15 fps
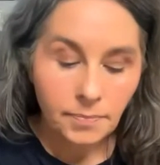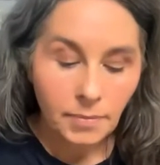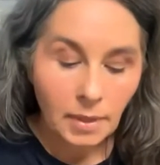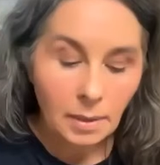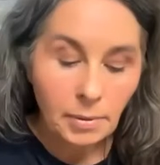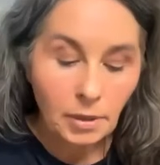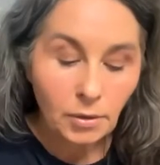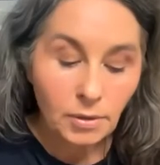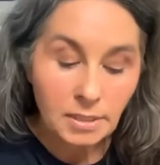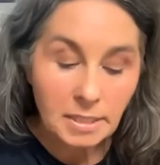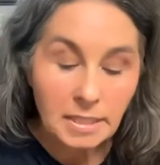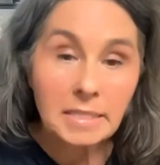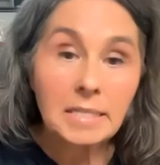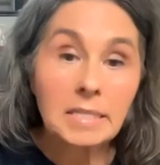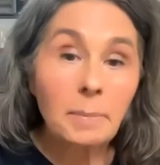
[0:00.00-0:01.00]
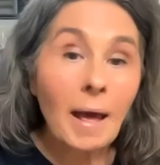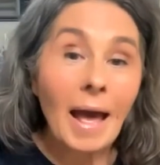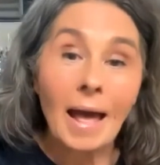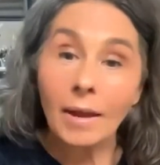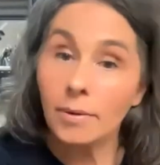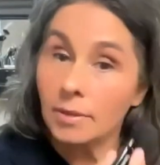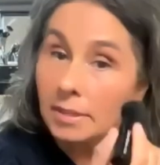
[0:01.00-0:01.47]
And because this is
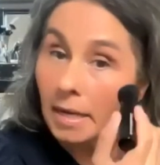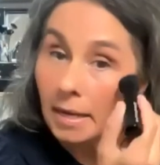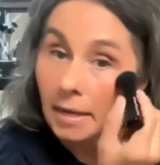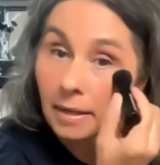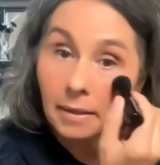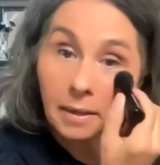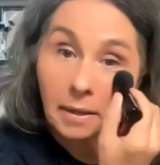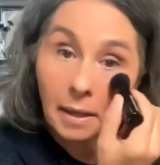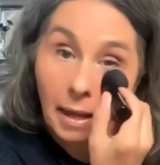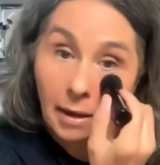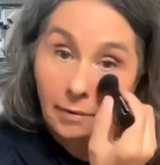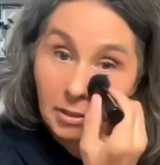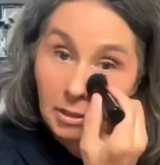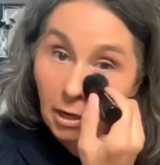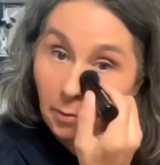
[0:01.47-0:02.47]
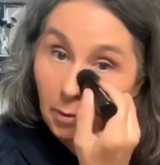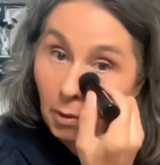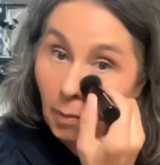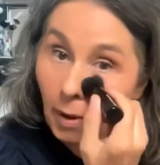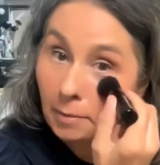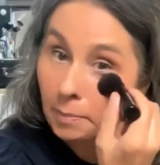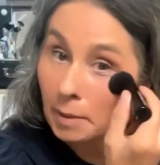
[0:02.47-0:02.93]
powder, every time you
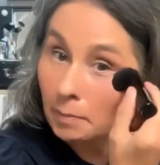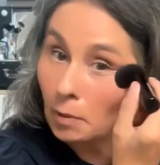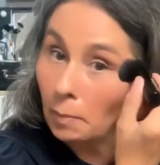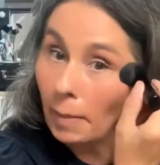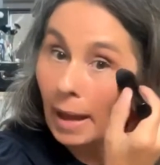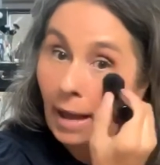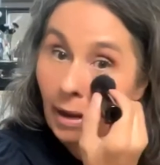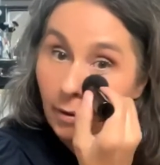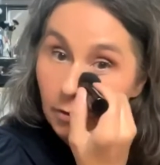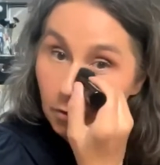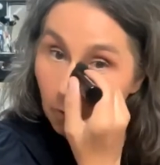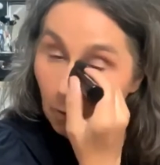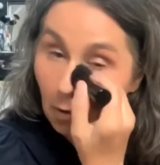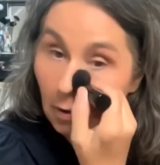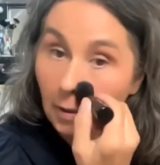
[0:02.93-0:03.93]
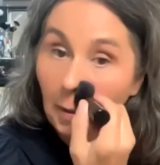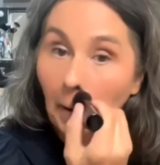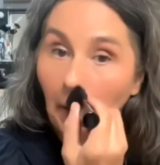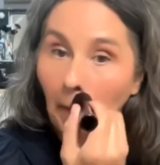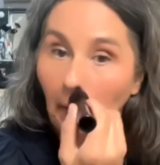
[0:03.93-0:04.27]
add a bit more powder on,